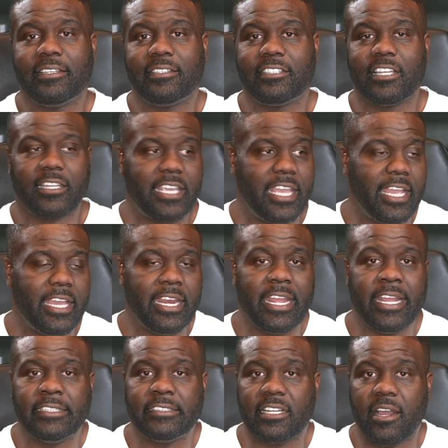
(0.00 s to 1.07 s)
the kid
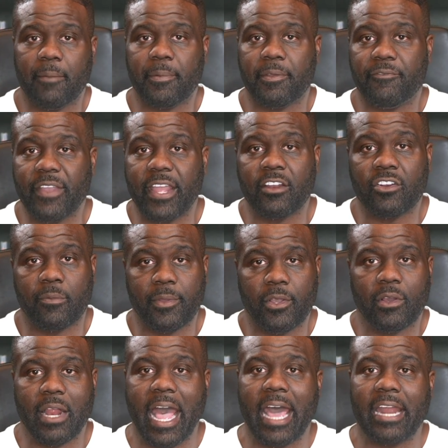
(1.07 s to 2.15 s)
ended up in
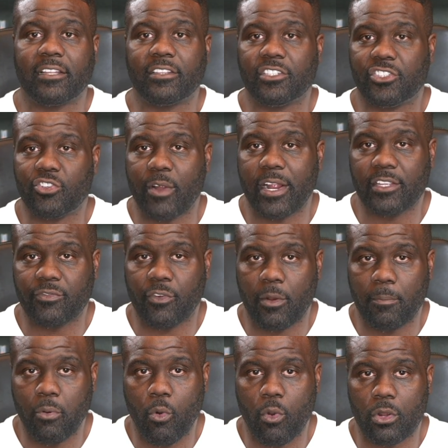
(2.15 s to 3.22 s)
Vanderbilt out of the transfer
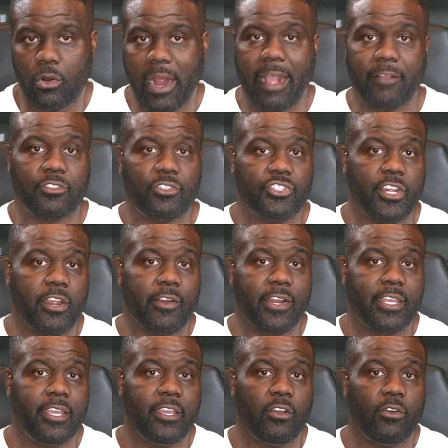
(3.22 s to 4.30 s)
portal after Jerry
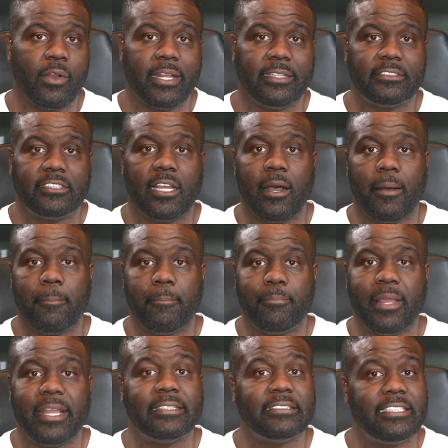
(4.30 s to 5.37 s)
Keel
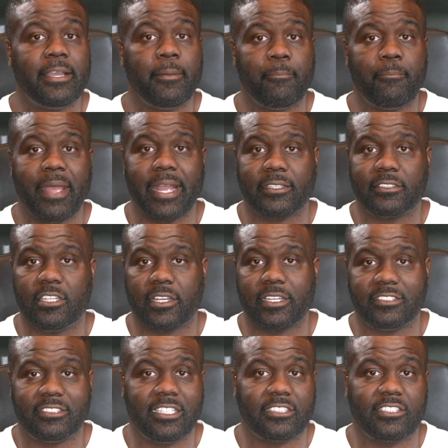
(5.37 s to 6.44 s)
and Tim Beck took
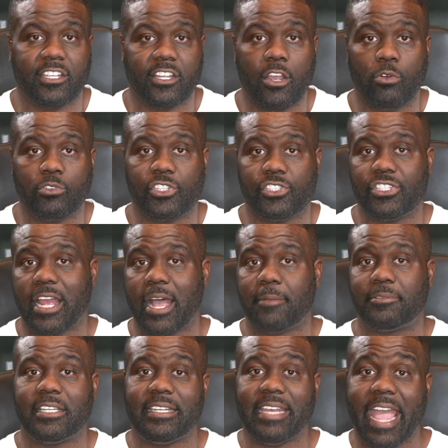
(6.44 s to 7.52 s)
assistant coaching
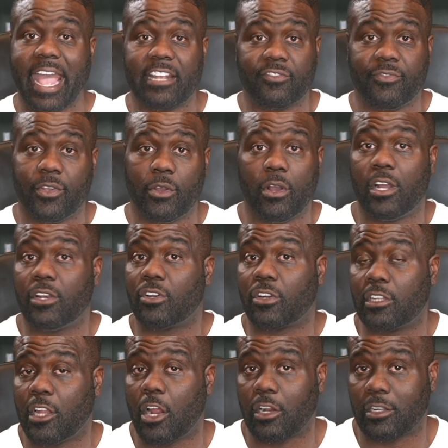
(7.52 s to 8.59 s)
jobs in Nashville under
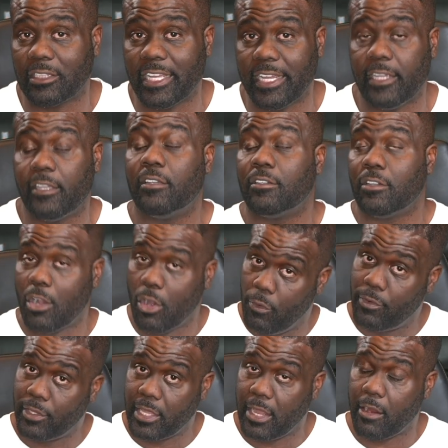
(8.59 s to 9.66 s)
Clark Lee
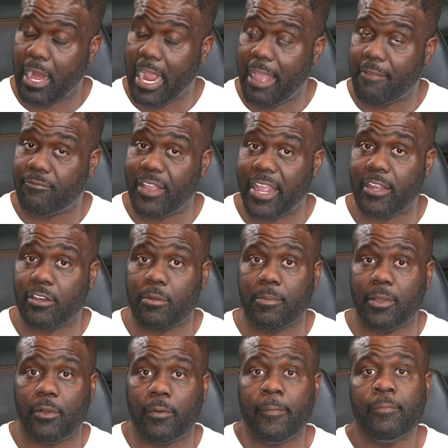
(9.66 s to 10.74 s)
over there at
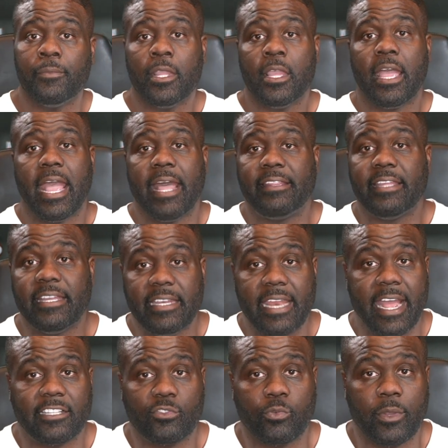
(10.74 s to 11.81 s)
Vanderbilt. And then
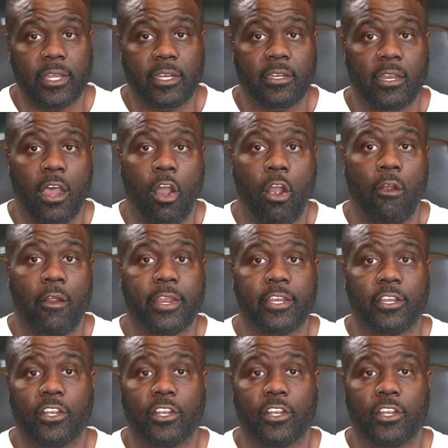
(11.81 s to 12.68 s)
that's when Aria